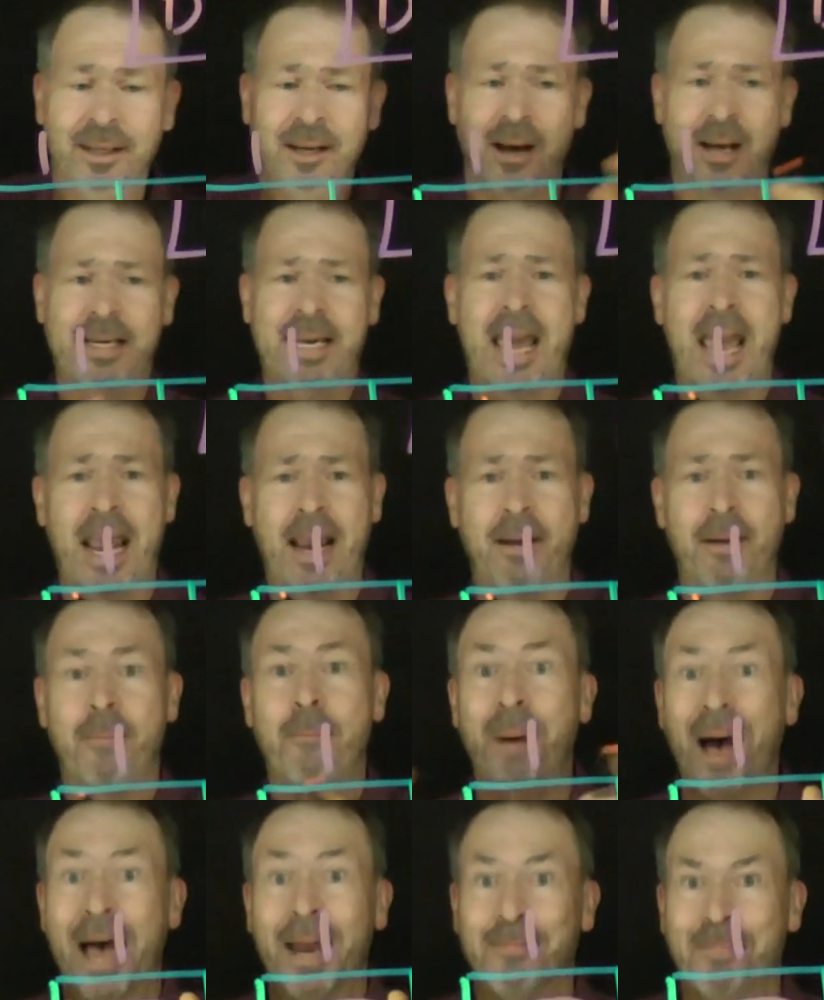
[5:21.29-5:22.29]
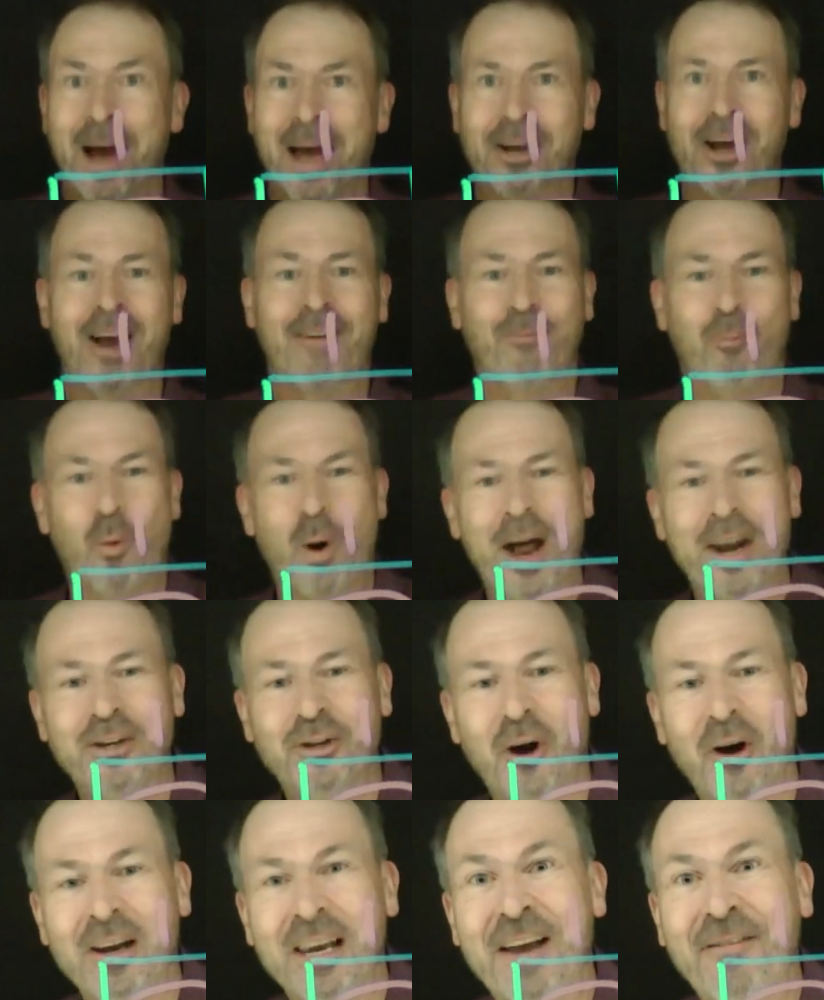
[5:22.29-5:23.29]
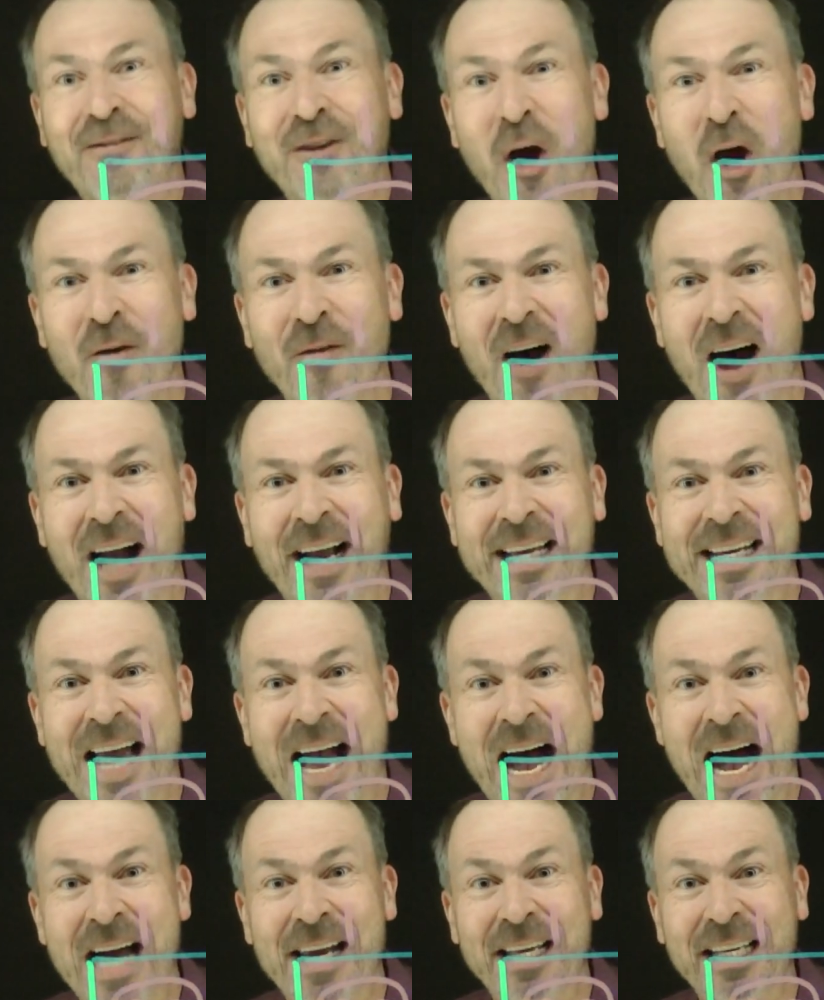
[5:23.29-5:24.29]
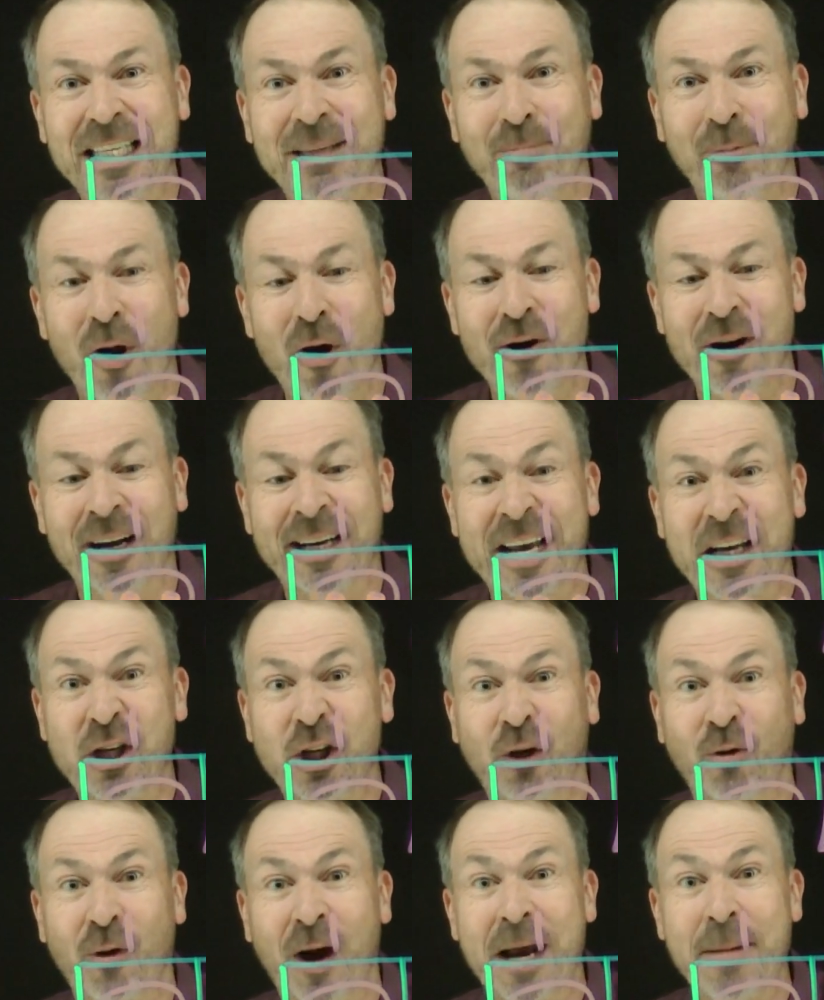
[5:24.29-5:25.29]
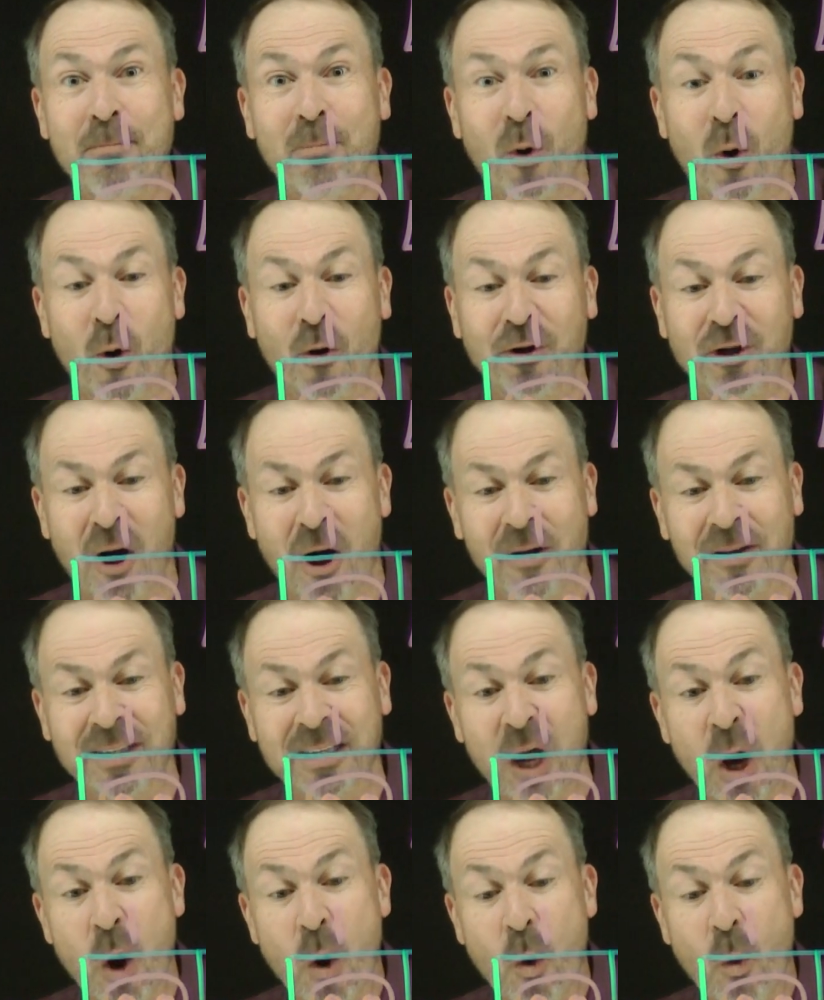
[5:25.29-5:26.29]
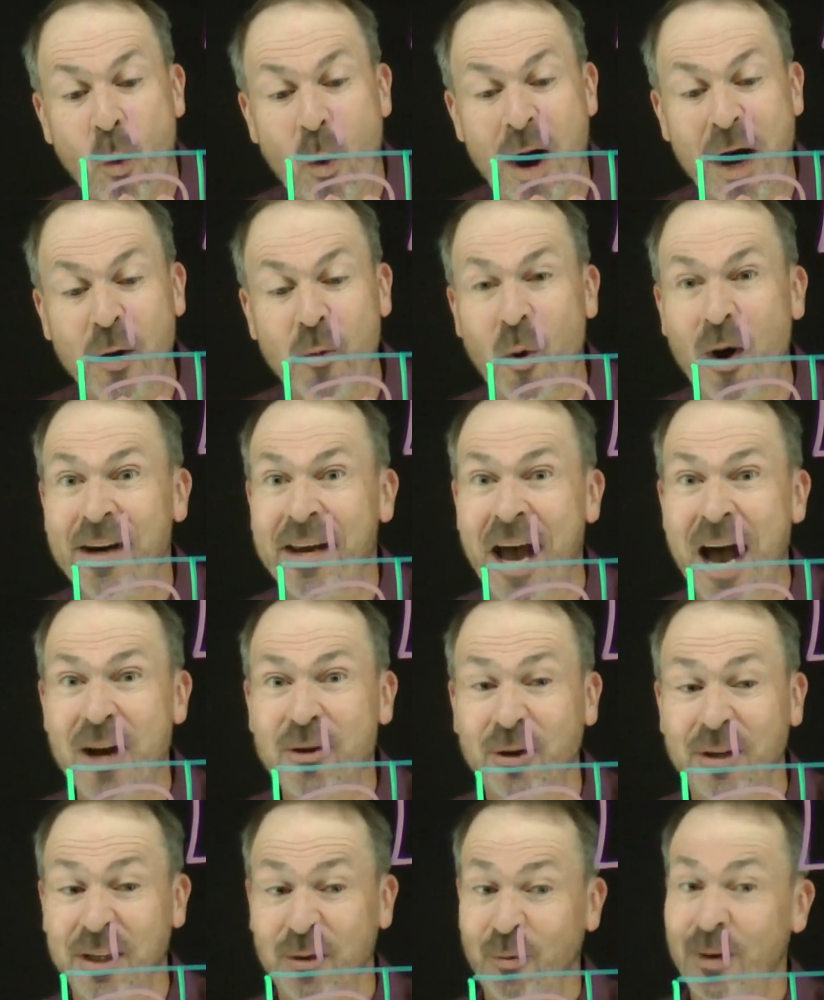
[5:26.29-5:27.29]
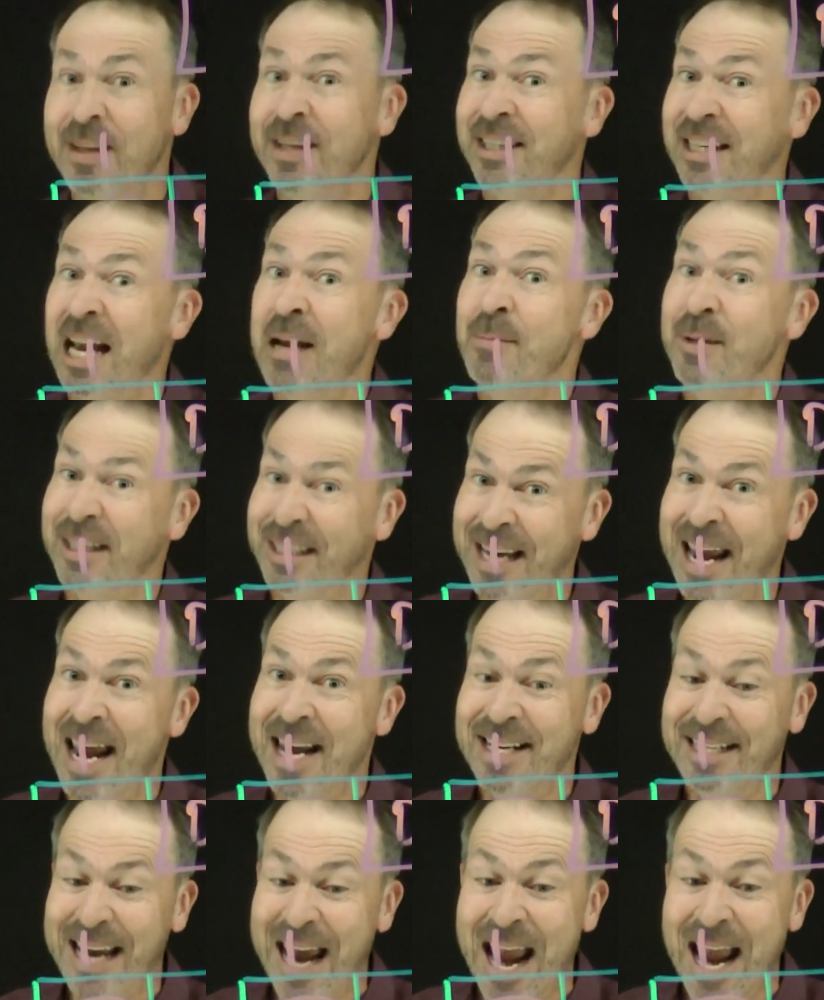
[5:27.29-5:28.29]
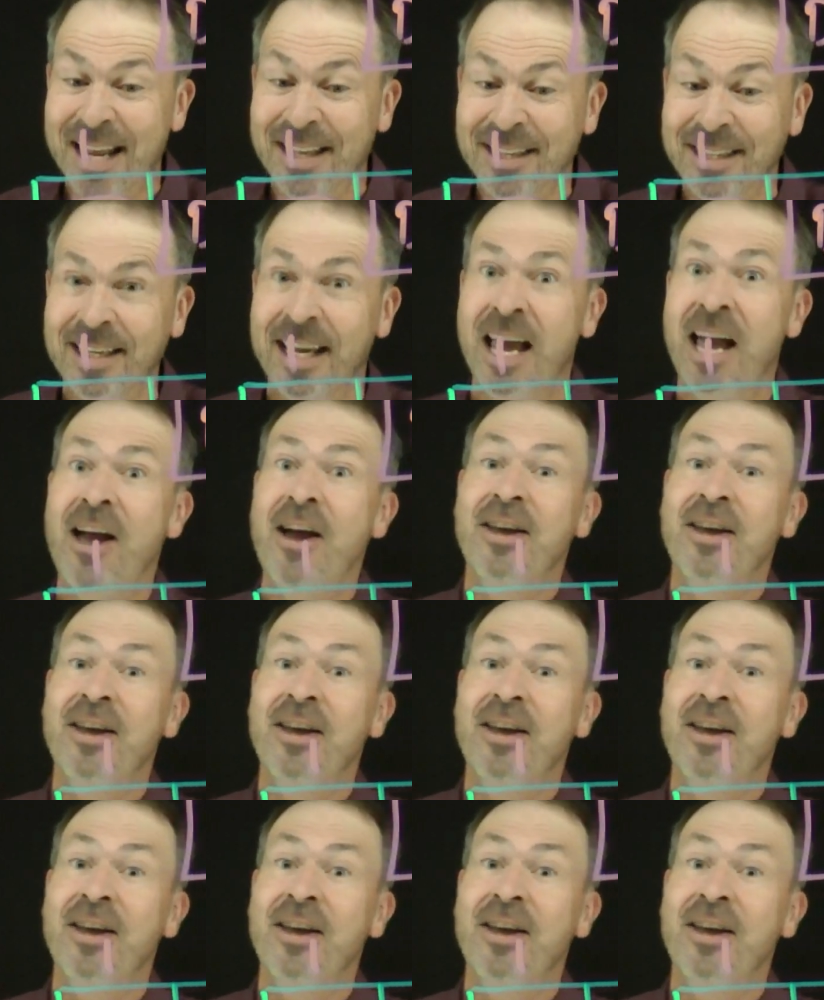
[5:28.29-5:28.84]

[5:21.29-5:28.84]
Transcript: Okay, but I have one dot left over. I can unexplode. I can actually create more dots. One 100 is really the same as 10 tens.